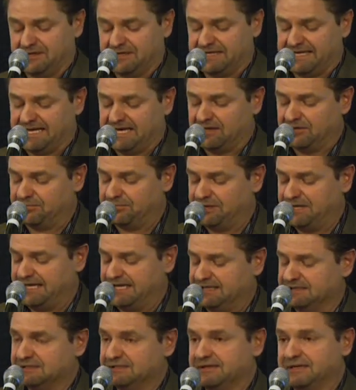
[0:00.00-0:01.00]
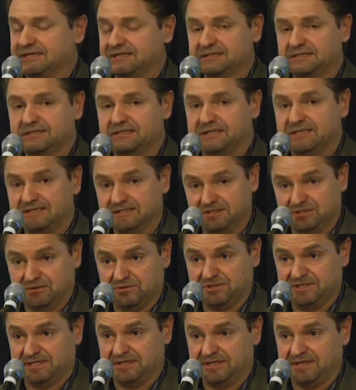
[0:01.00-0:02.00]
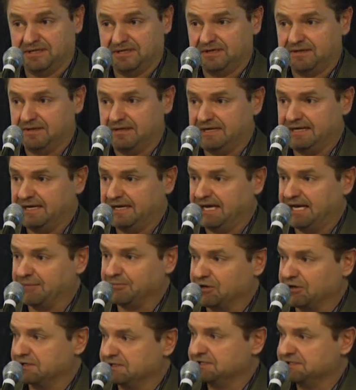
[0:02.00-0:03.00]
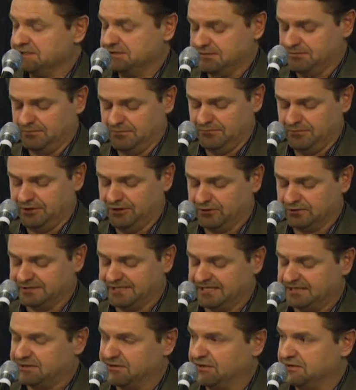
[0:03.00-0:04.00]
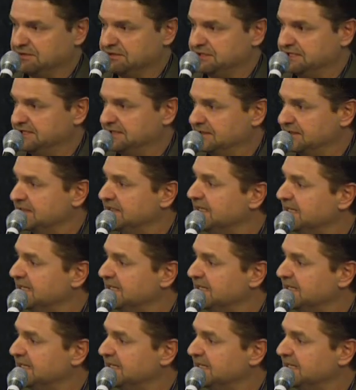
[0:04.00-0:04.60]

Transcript: gallon plant that is using Highmark's manure technology